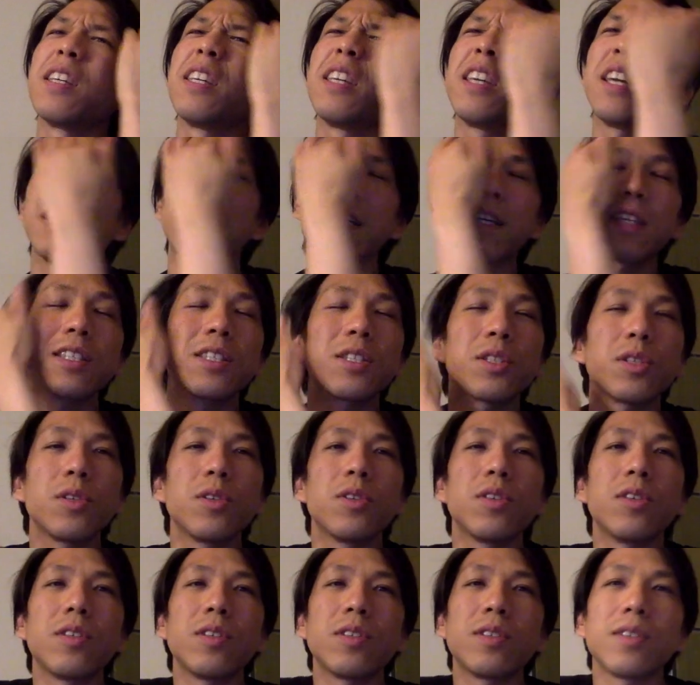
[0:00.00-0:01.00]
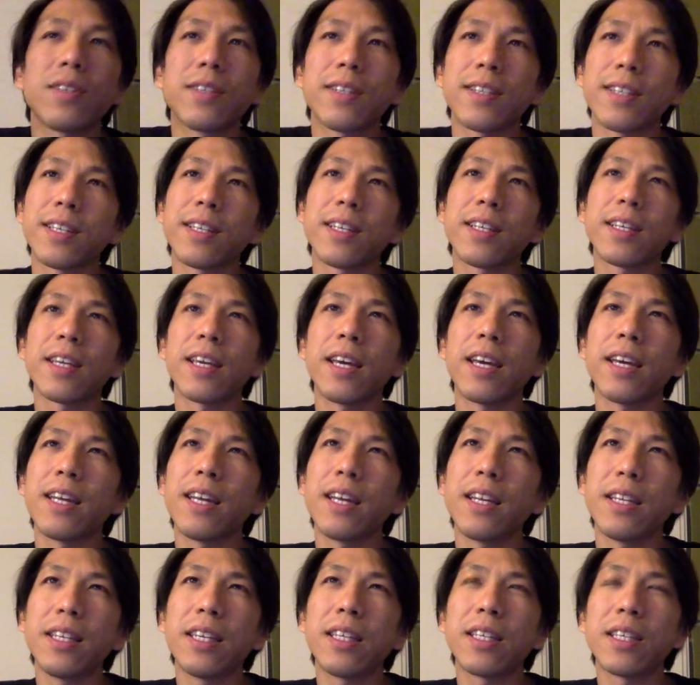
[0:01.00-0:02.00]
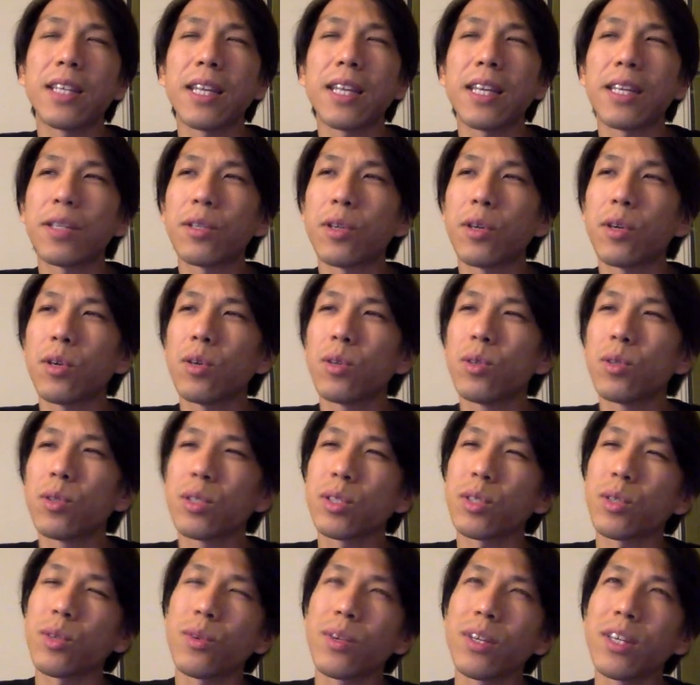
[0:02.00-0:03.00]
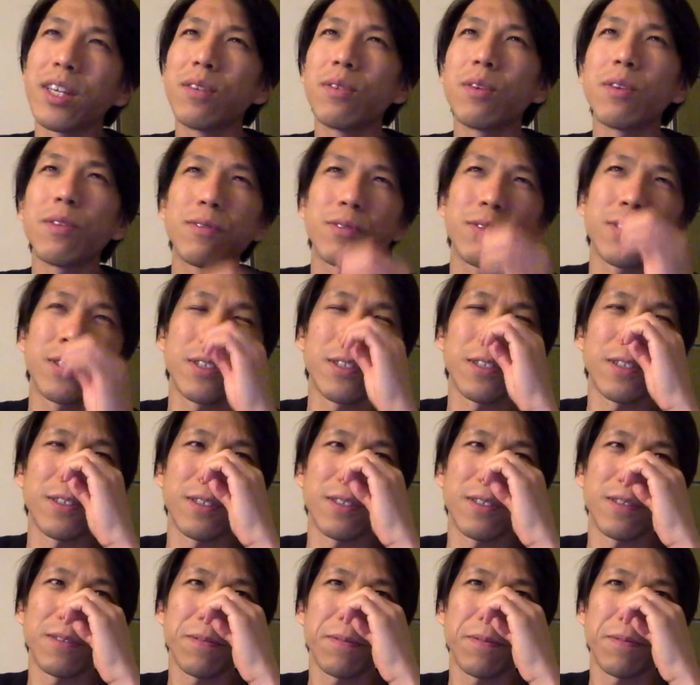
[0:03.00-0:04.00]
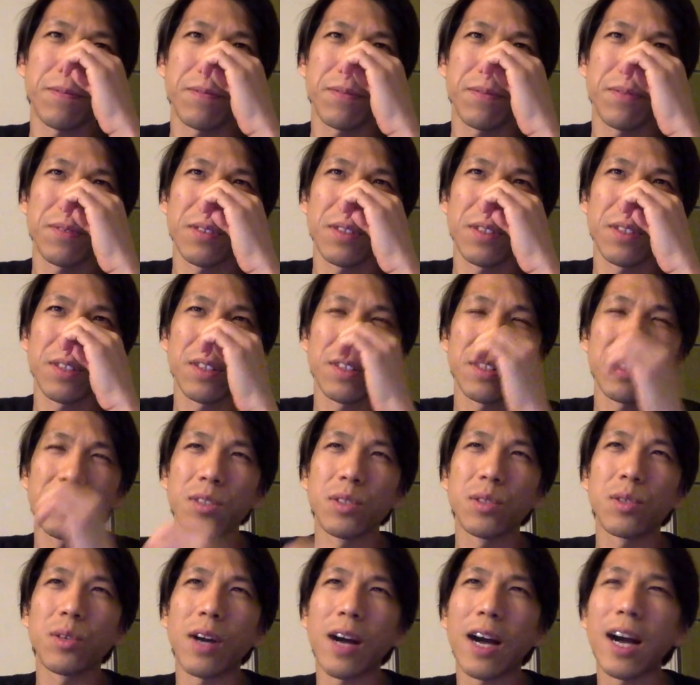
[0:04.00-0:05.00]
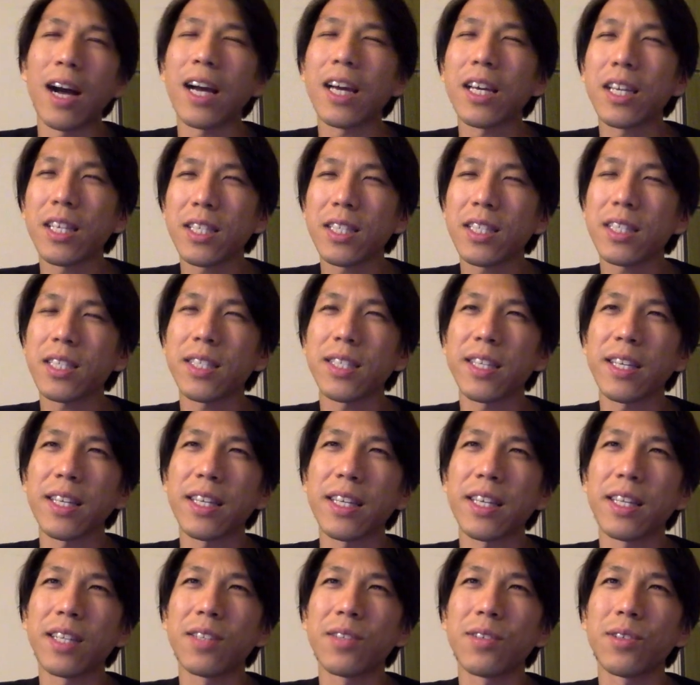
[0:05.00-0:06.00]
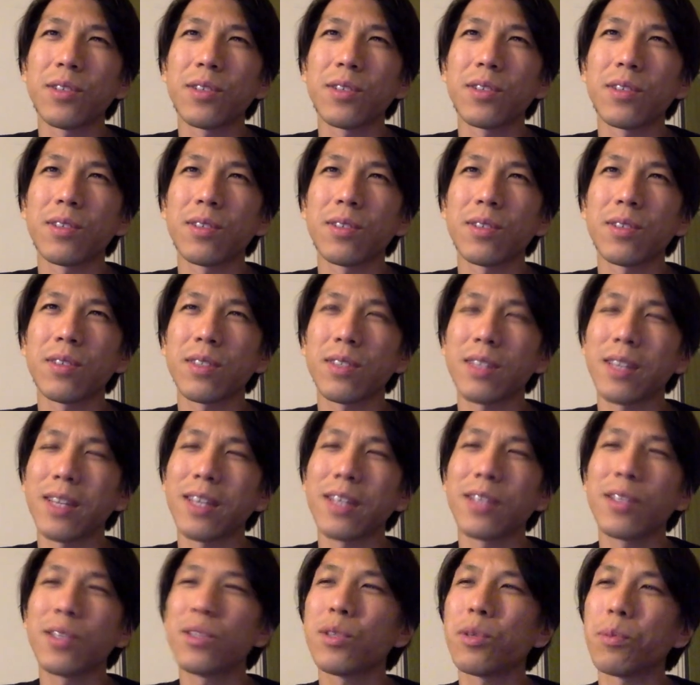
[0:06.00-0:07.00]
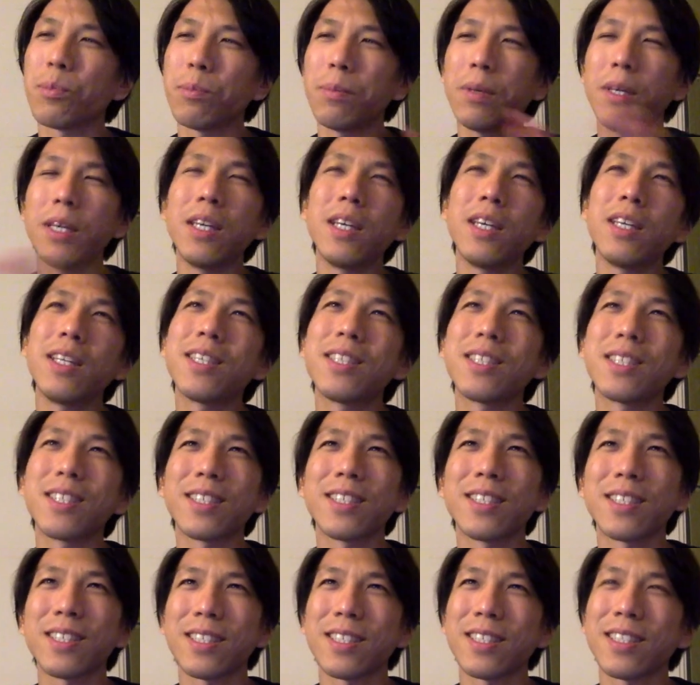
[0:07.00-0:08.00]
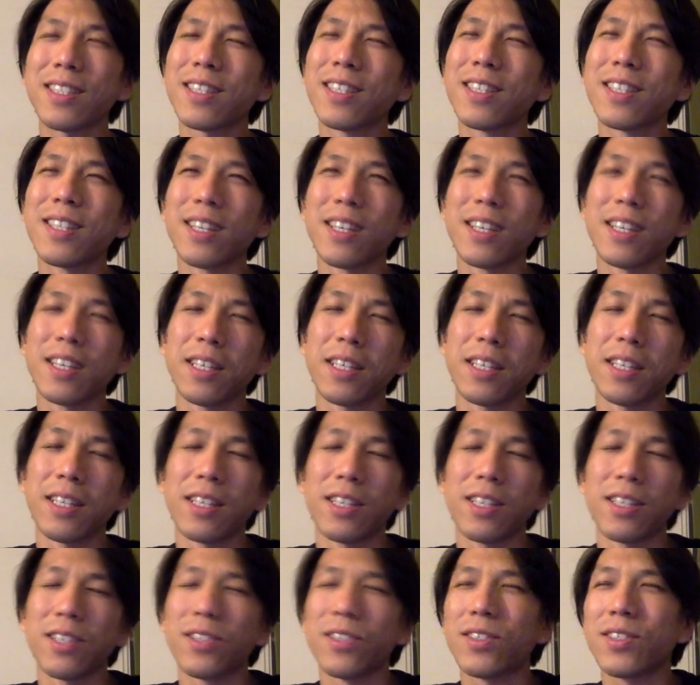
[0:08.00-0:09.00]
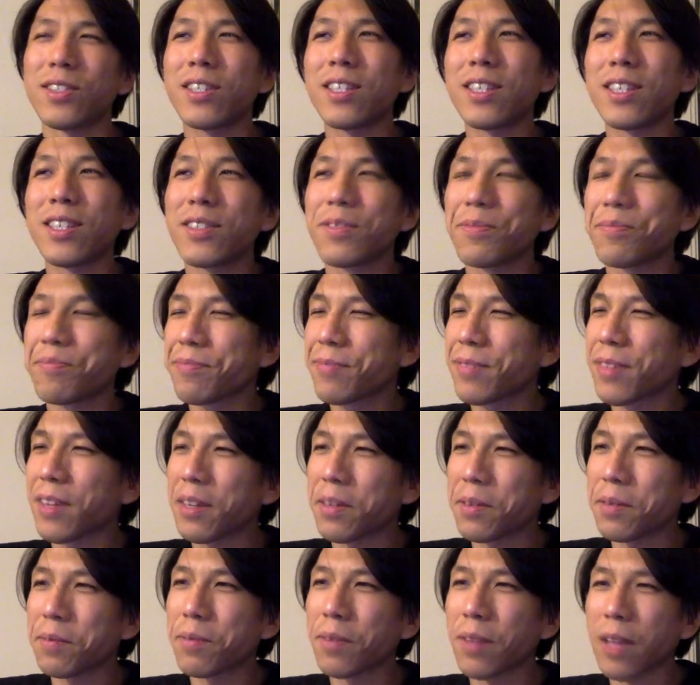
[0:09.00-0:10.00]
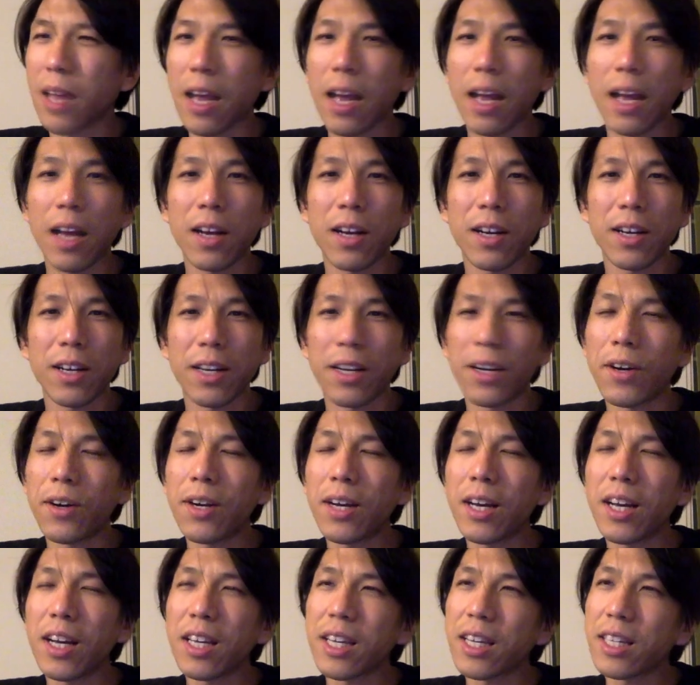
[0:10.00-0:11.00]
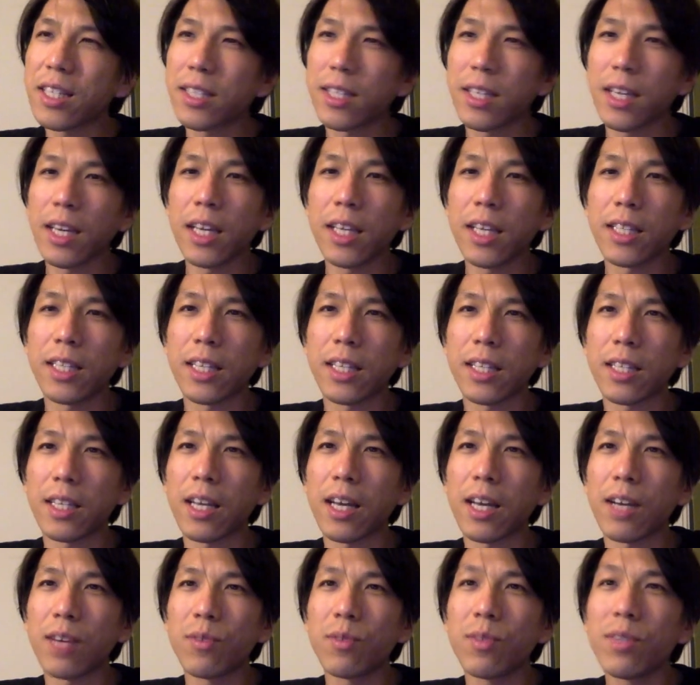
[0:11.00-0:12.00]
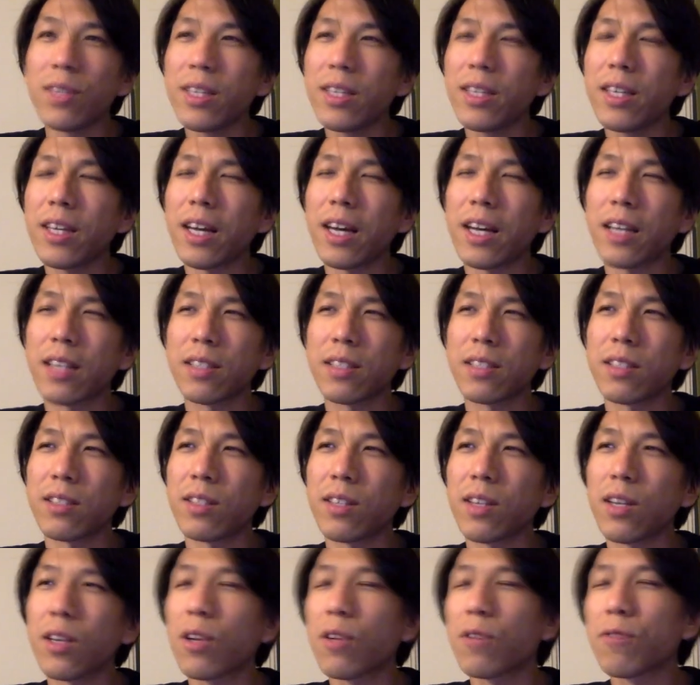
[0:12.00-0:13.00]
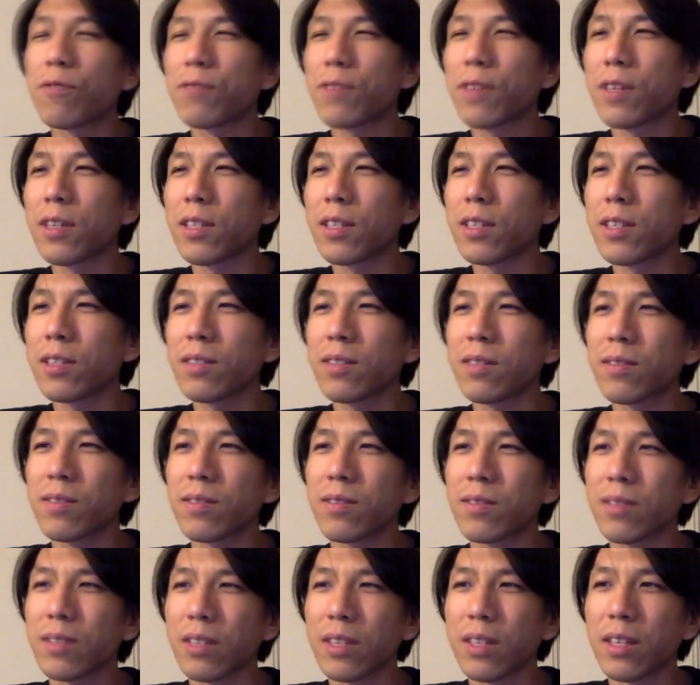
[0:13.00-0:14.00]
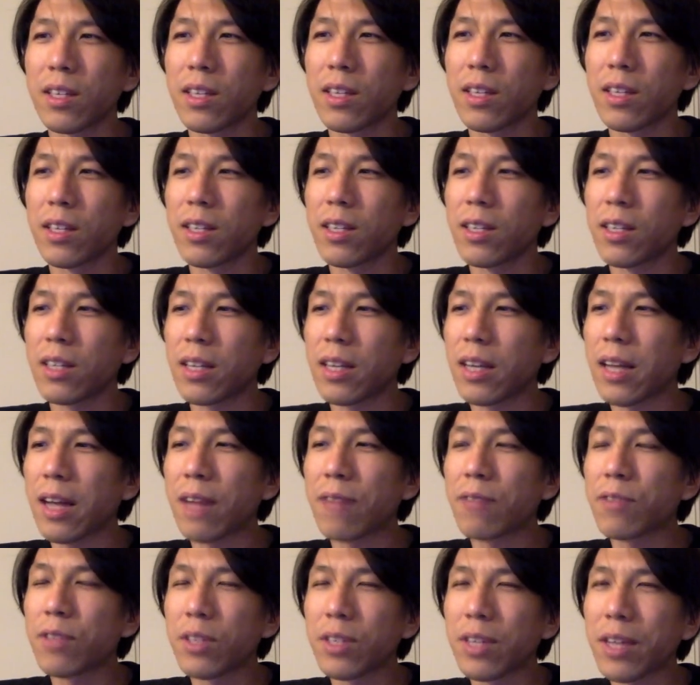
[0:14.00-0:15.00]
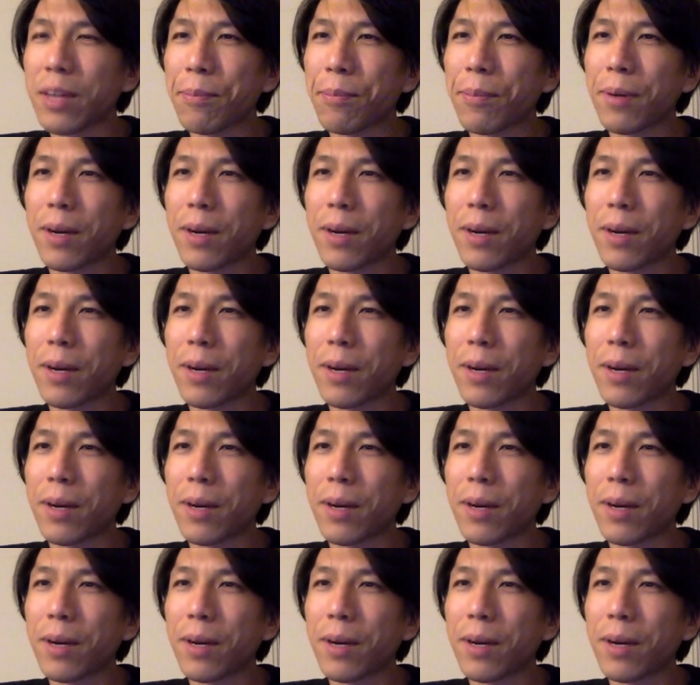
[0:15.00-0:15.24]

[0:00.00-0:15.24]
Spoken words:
yeah, so and then there's like the whole story with the ice, and then the later the beach, and well, yeah, all I can say is that I really had a lot of fun after that